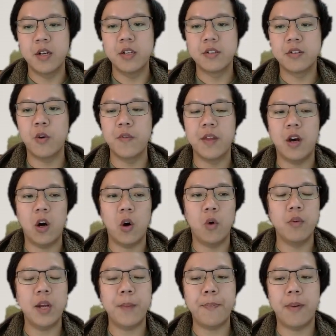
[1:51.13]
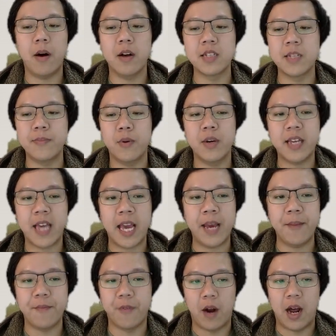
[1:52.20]
So the only possible
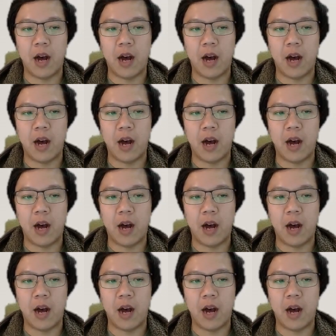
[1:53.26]
game for